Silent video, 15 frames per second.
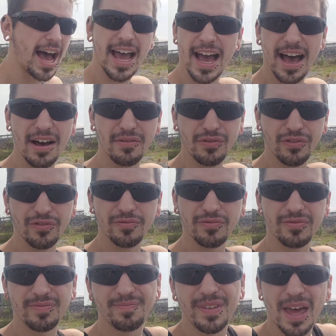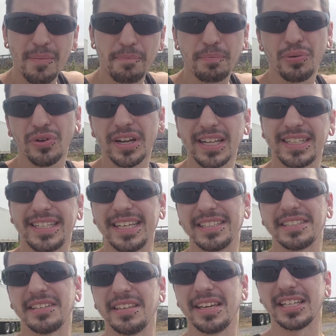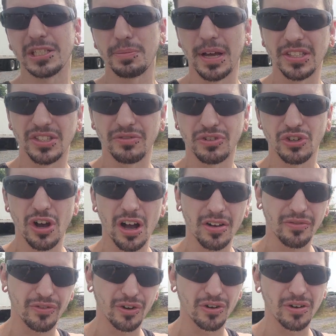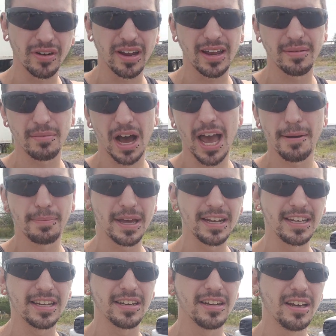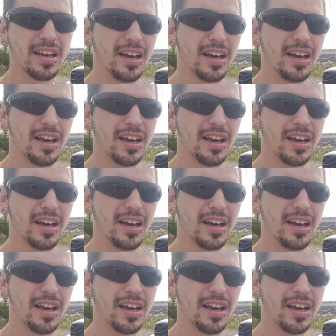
have a pretty decently expensive truck for, in my opinion,